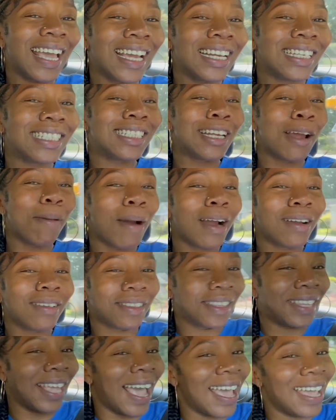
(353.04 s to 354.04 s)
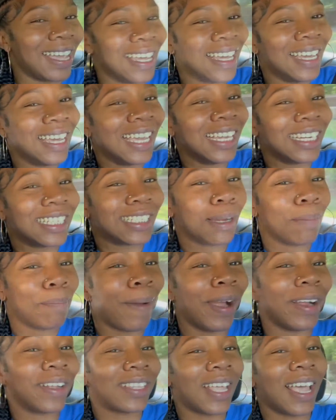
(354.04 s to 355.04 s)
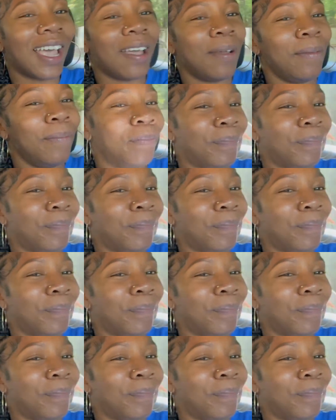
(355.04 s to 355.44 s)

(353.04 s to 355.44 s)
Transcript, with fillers: it's your birthday. It's your birthday.